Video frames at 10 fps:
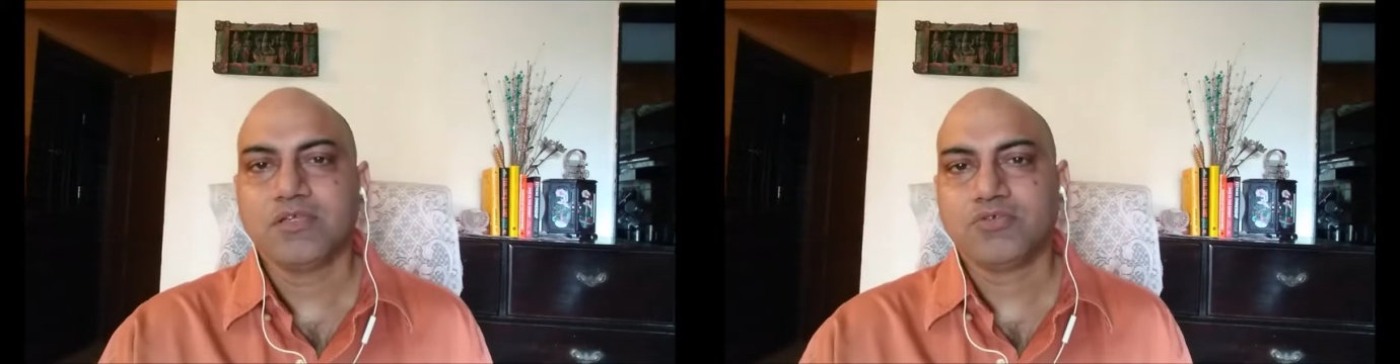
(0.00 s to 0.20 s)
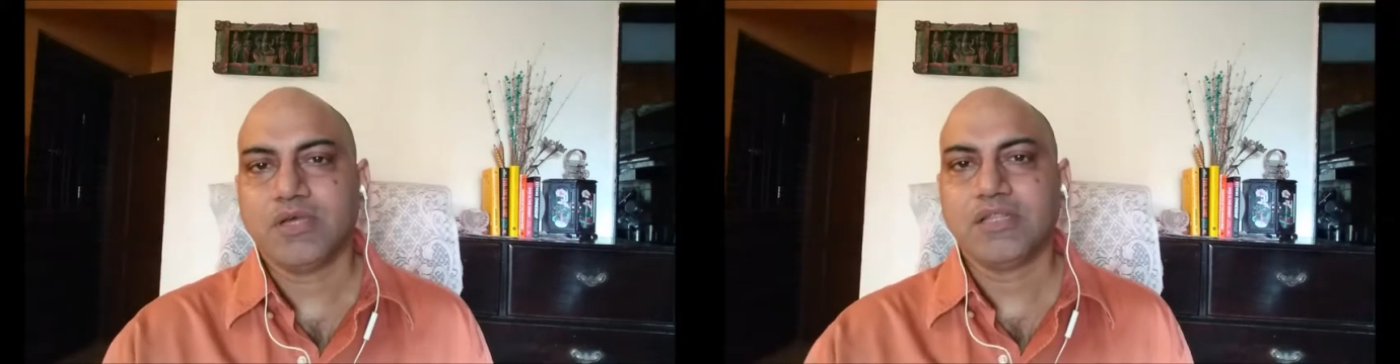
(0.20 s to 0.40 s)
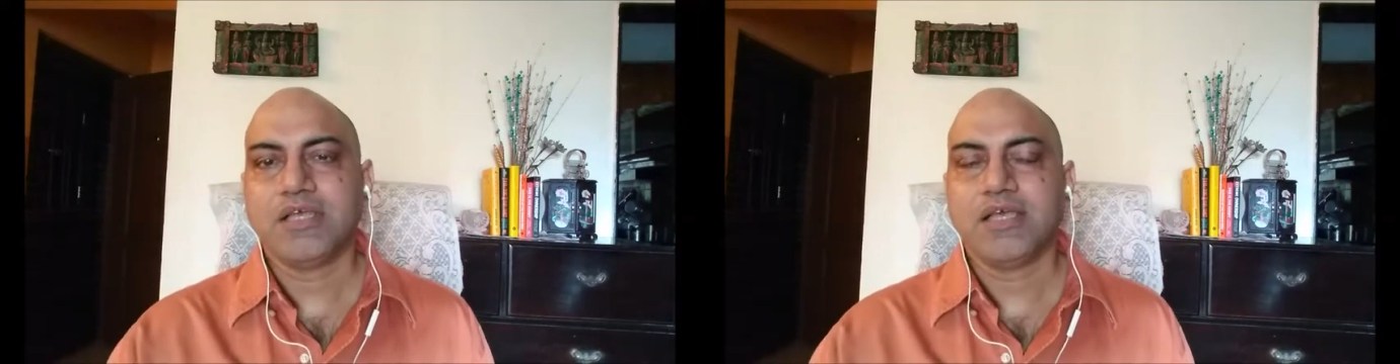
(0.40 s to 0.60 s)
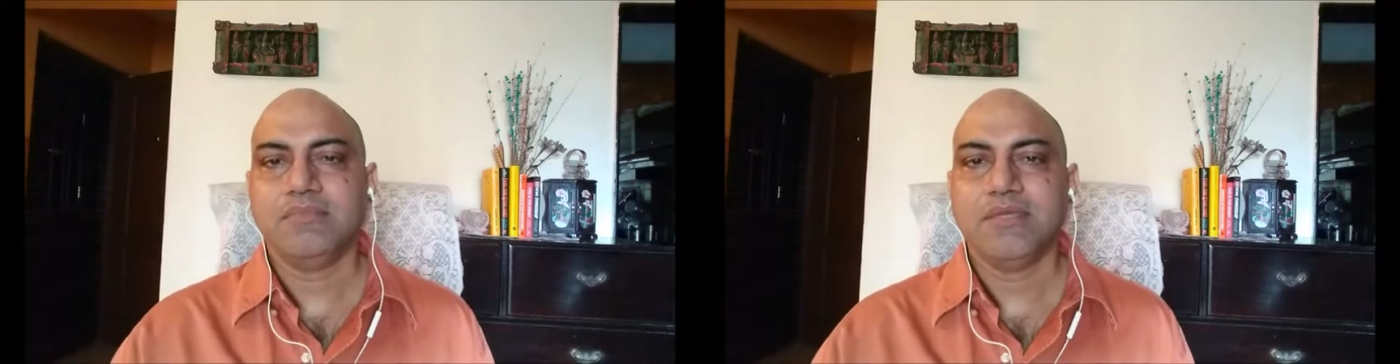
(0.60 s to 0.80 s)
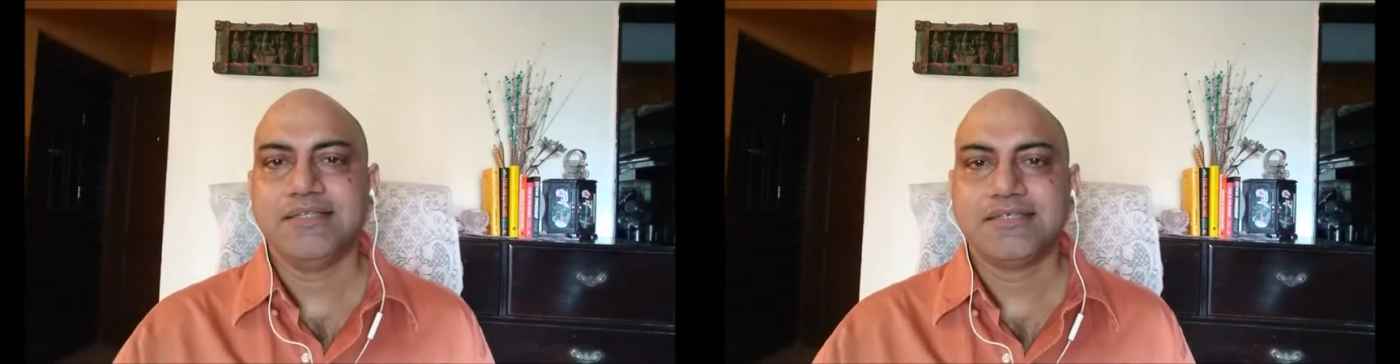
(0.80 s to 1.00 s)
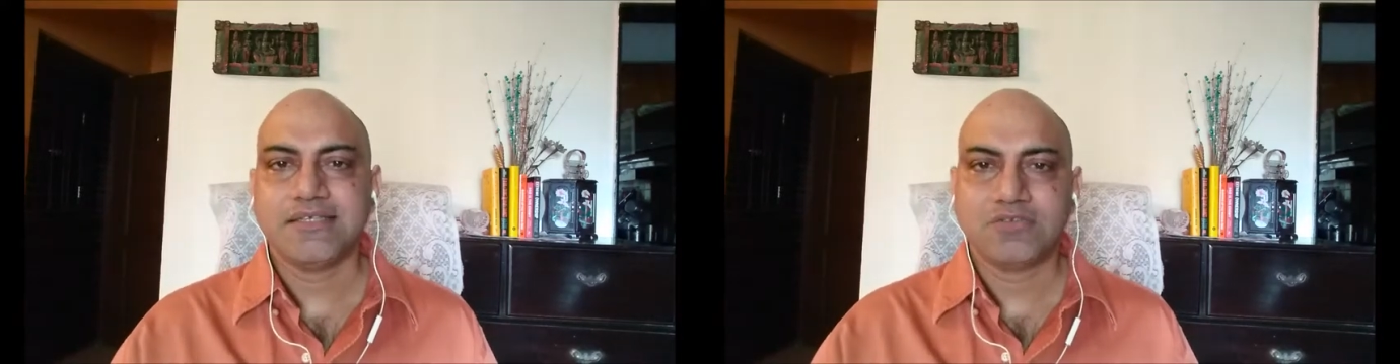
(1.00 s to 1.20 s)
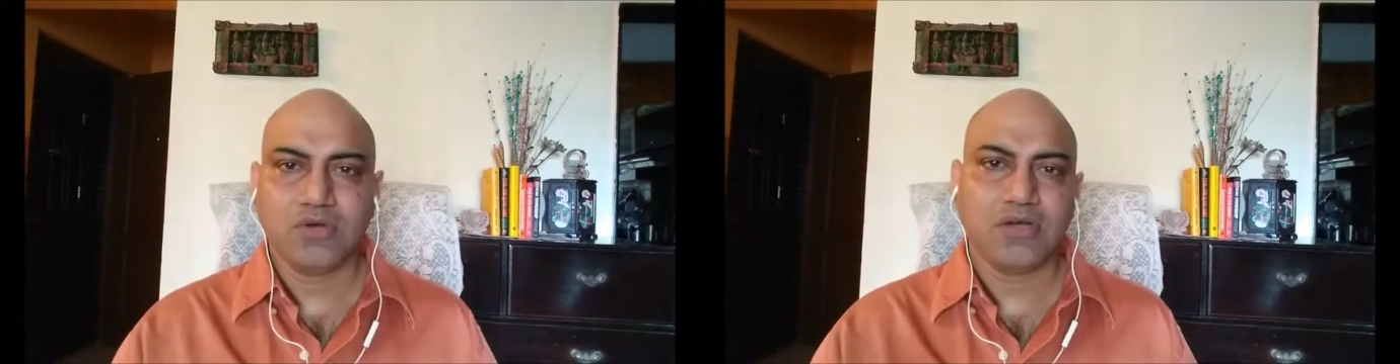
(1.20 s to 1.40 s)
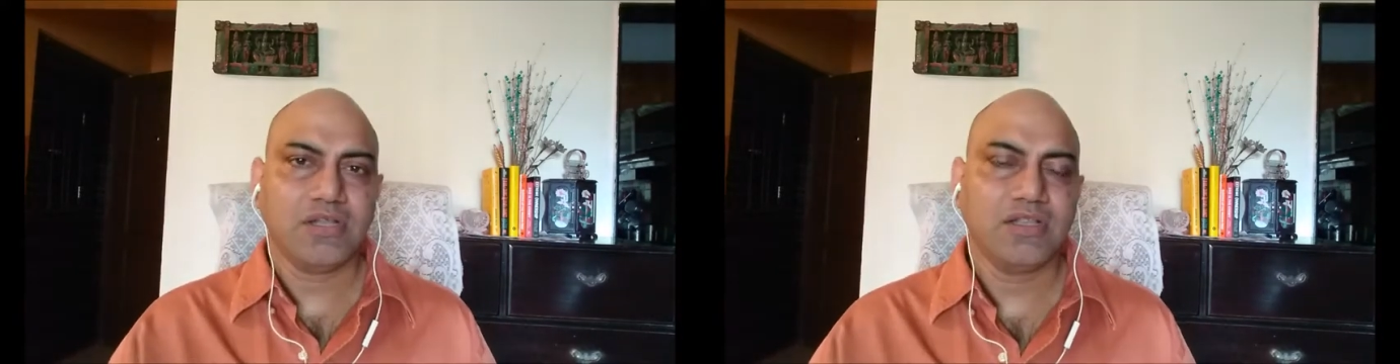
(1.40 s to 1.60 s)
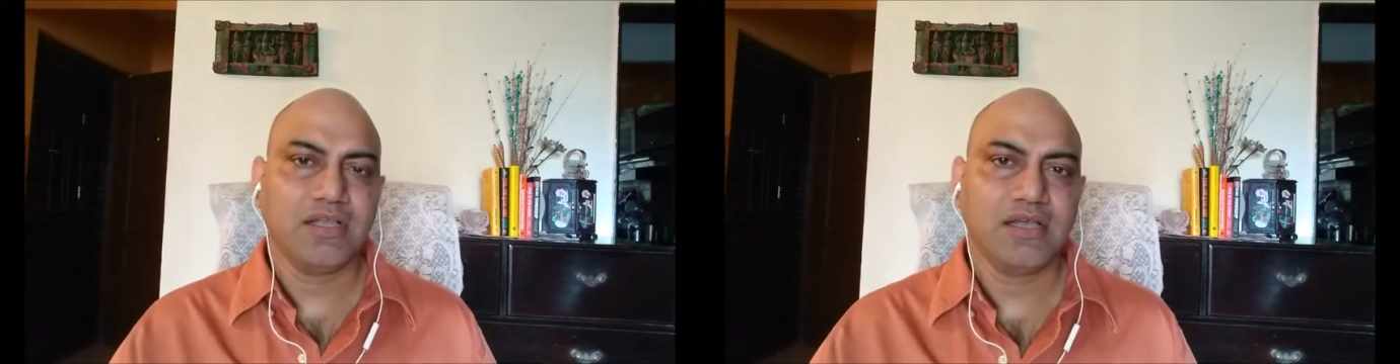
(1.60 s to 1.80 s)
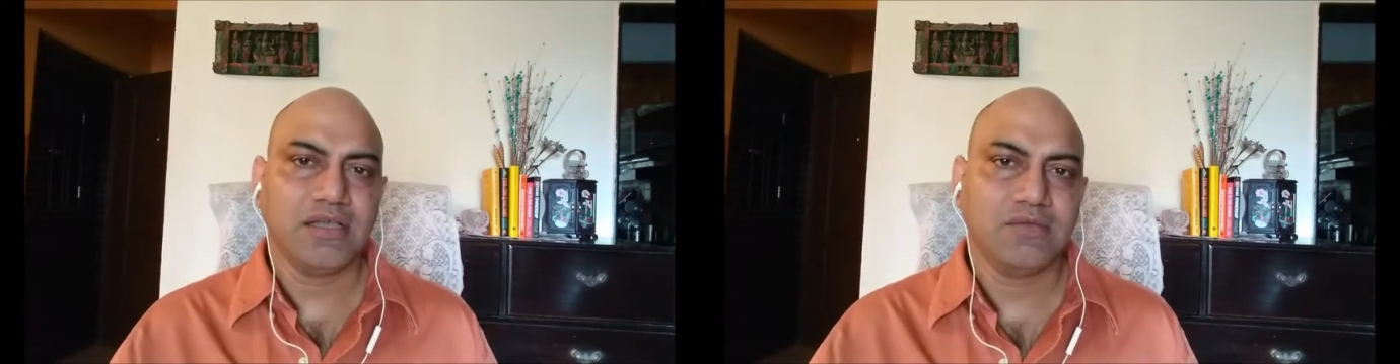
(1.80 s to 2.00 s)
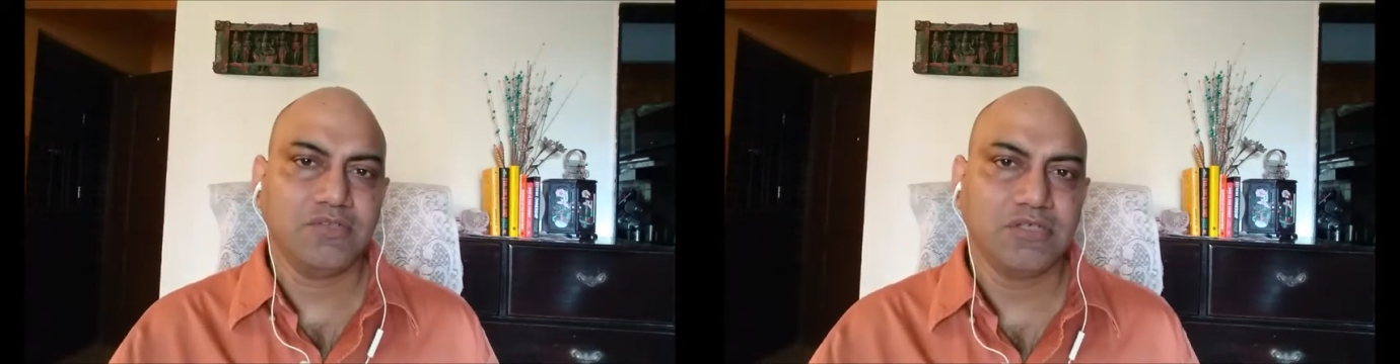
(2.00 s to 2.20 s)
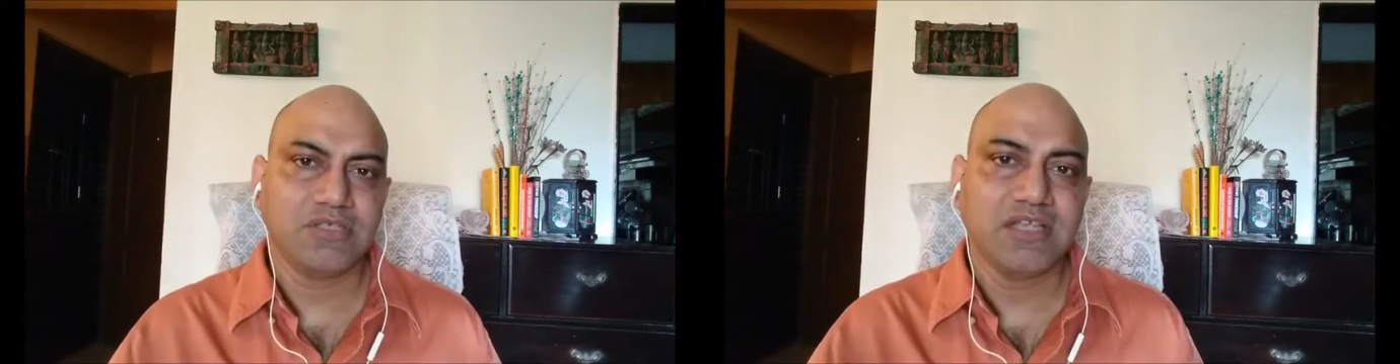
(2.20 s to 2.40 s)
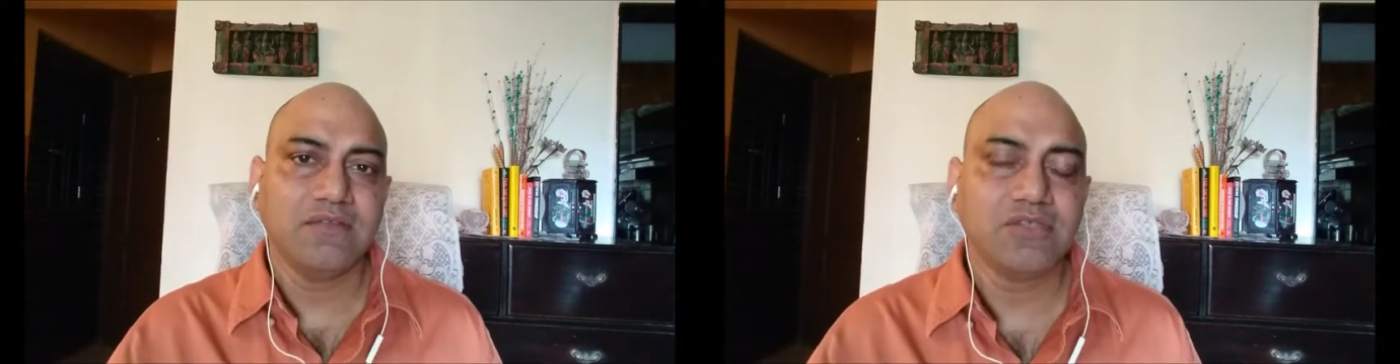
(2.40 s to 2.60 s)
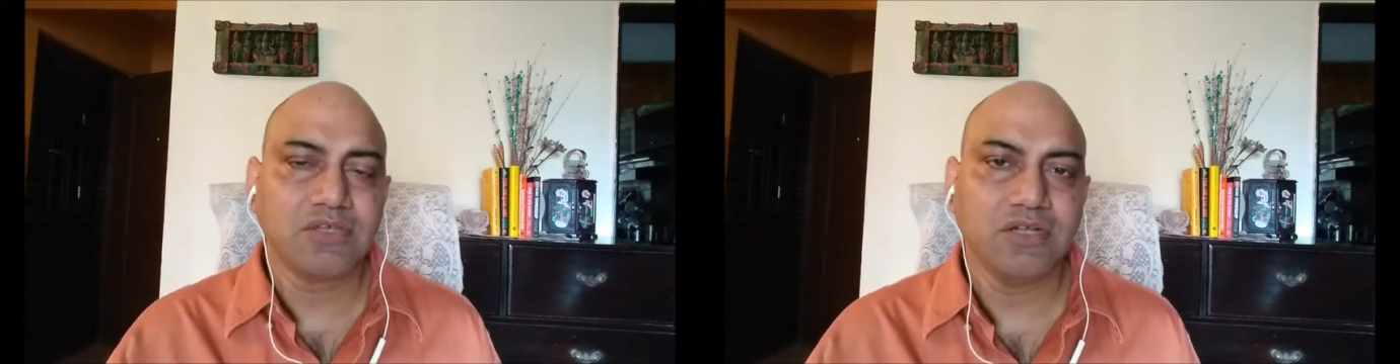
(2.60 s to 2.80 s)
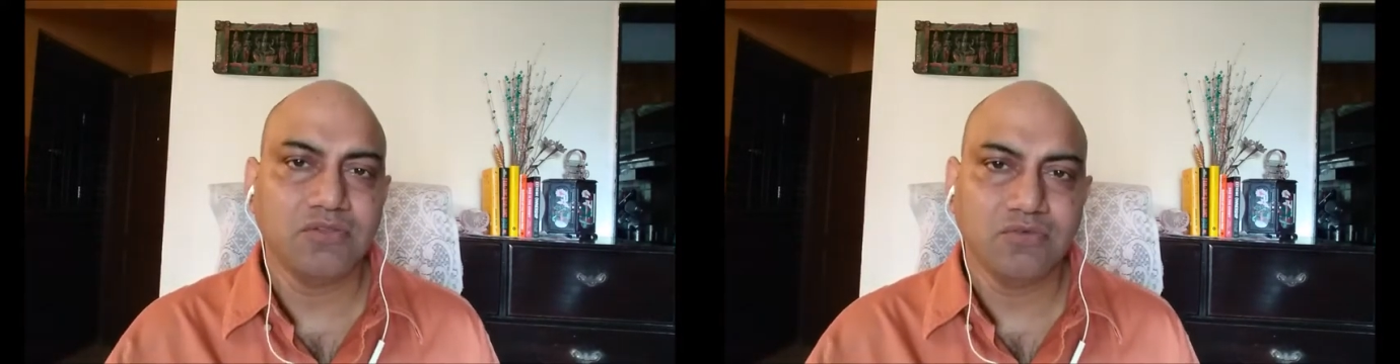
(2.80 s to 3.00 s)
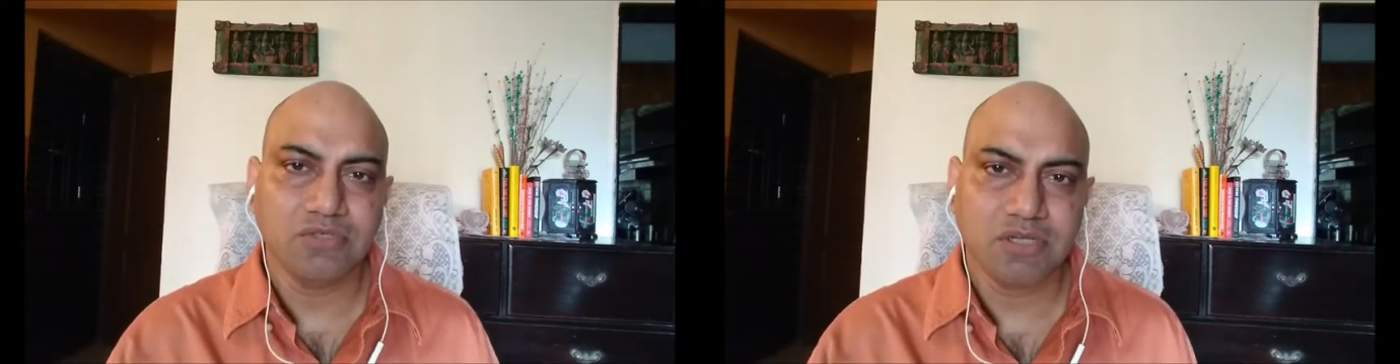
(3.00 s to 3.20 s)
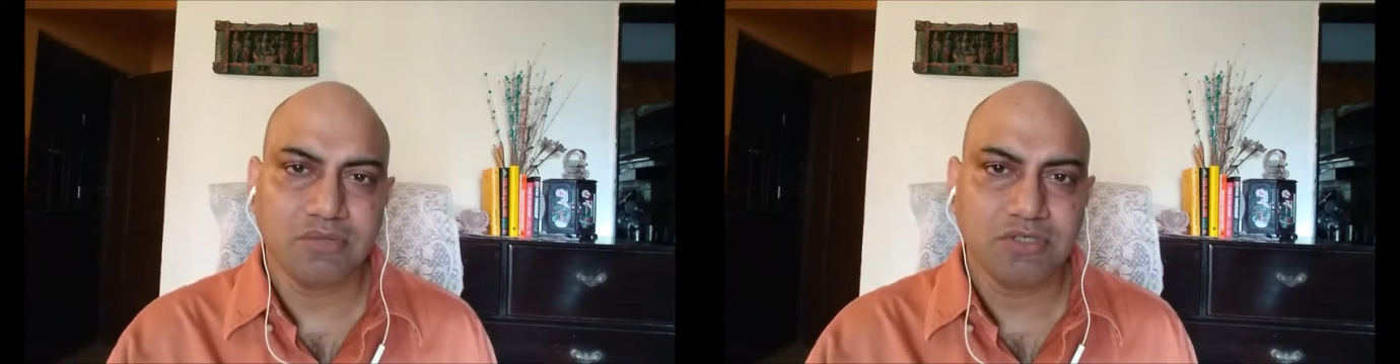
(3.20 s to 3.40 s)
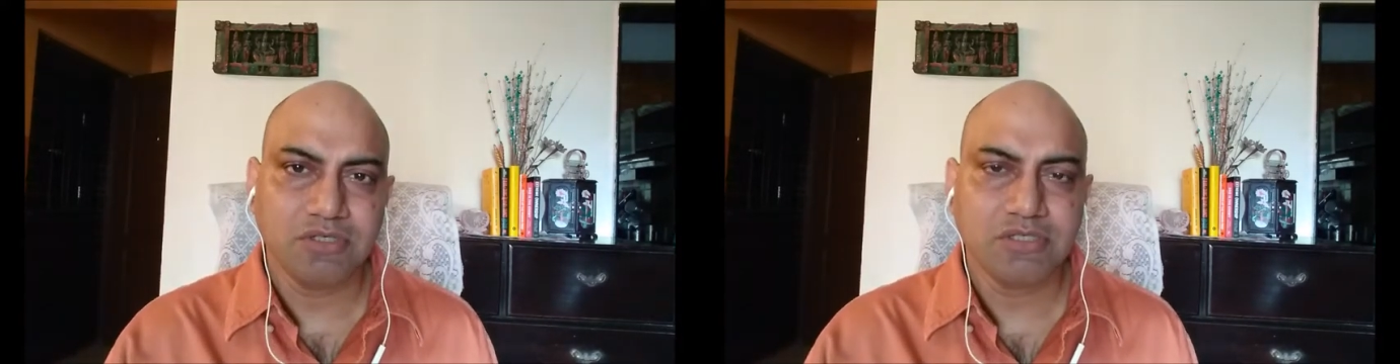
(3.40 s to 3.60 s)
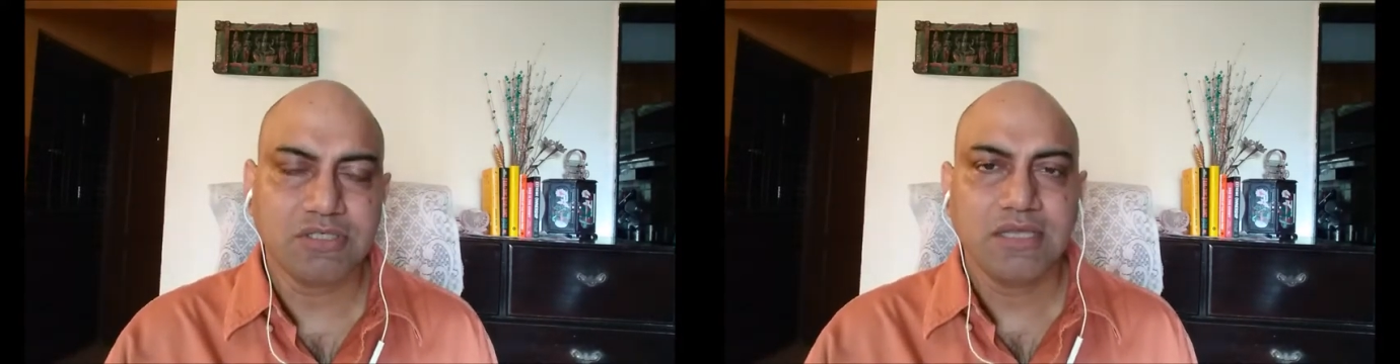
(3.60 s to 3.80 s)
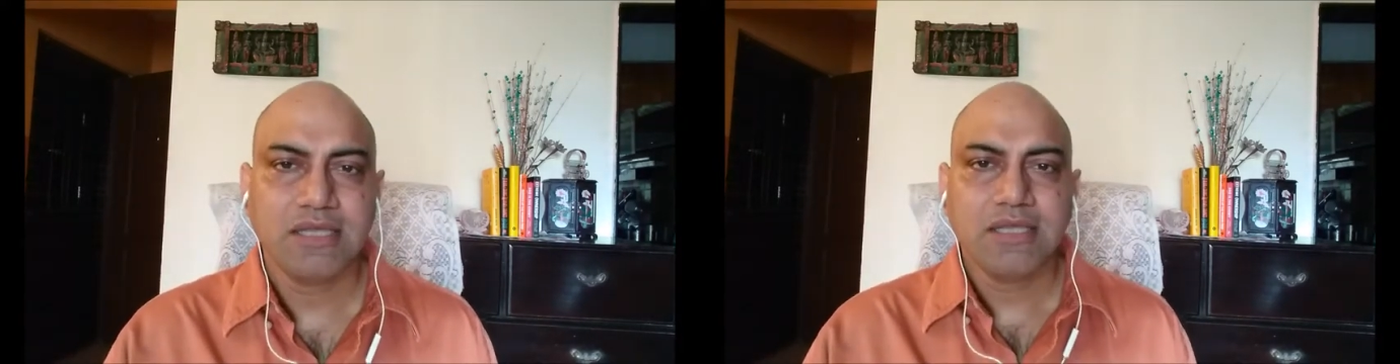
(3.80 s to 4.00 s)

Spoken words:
Swadhyaya means Swa Adhyaya, which is self study through scriptures.